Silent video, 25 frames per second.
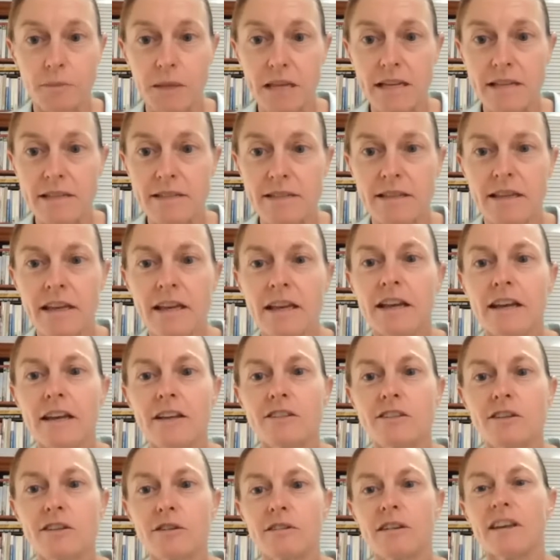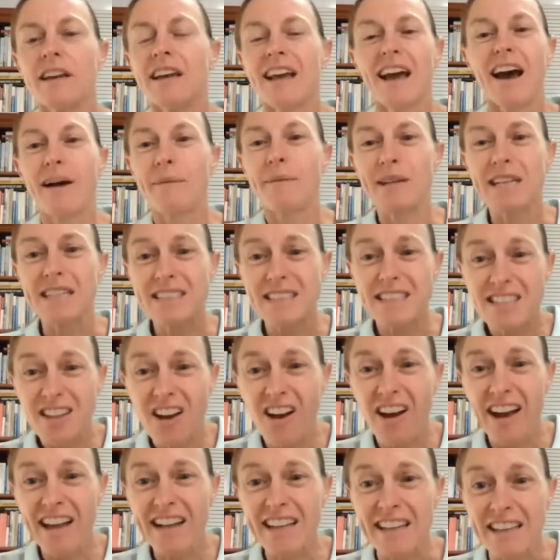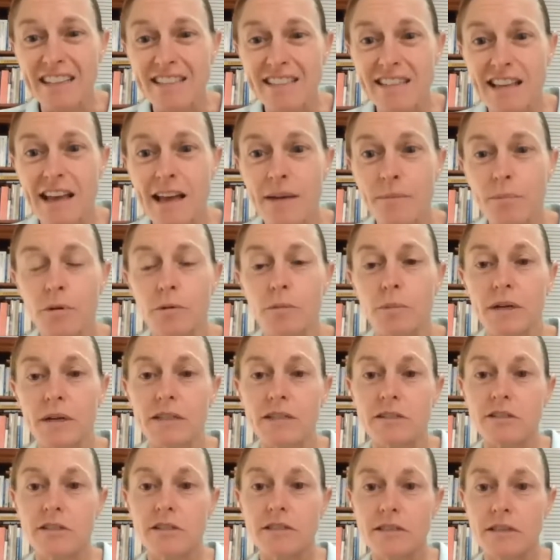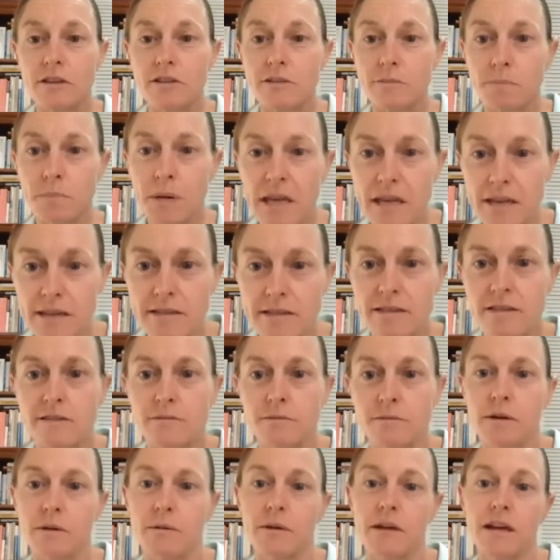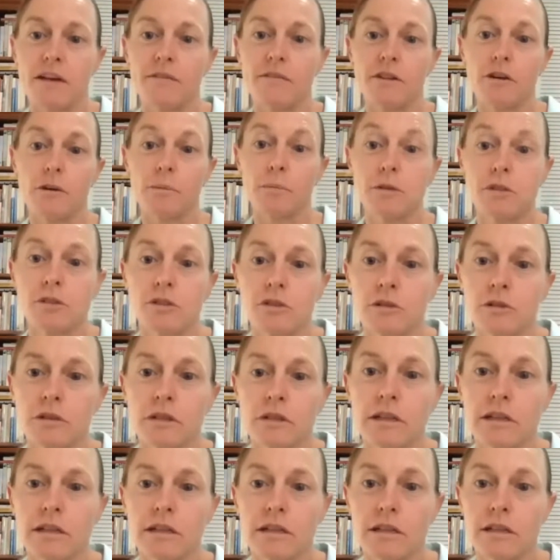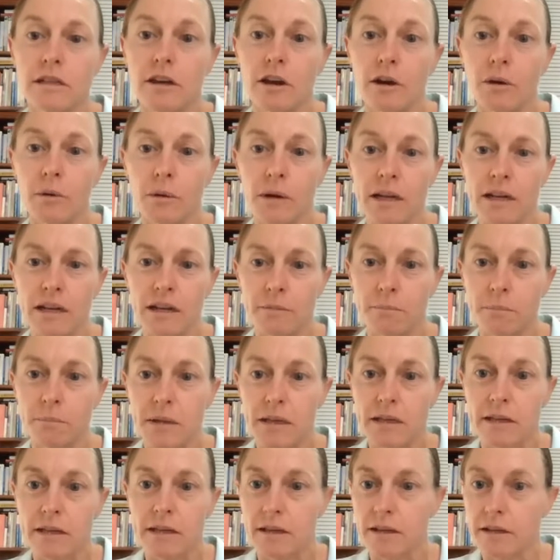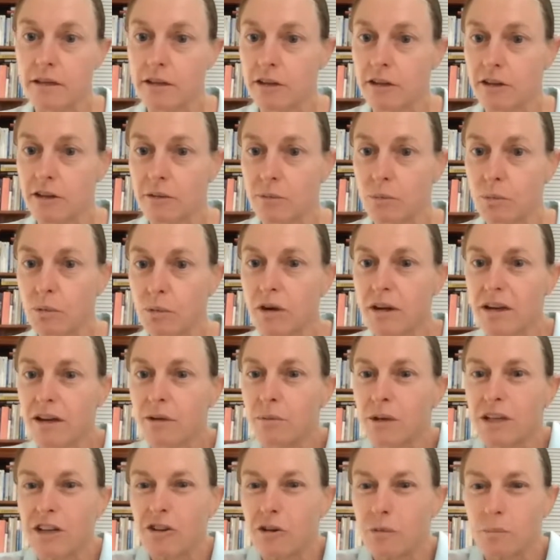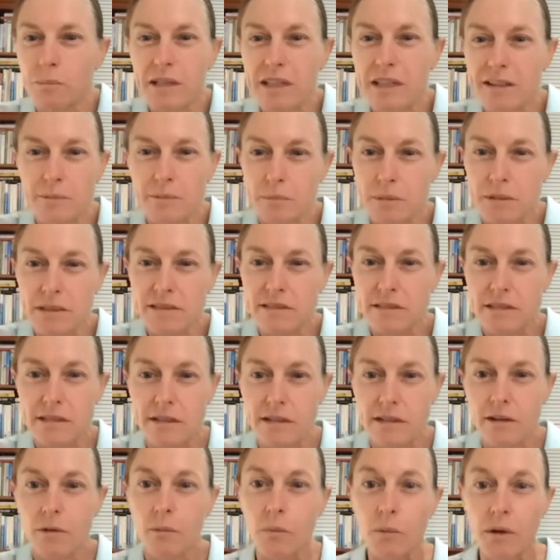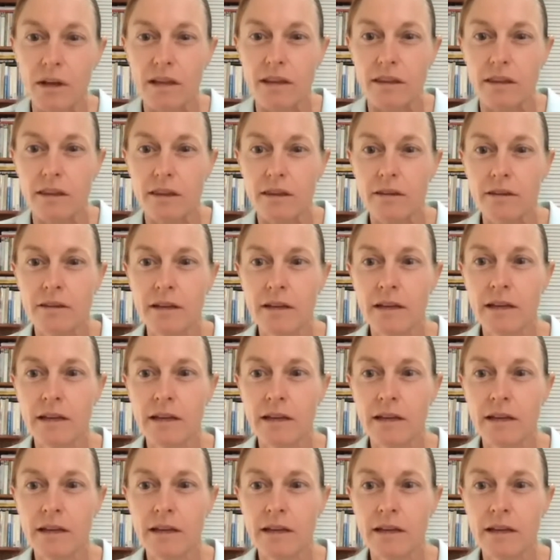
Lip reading: from this. So, I mean, it's a tiny example, but it's just those pieces where we have the opportunity to go in and be, you know, what can we not be complicit with?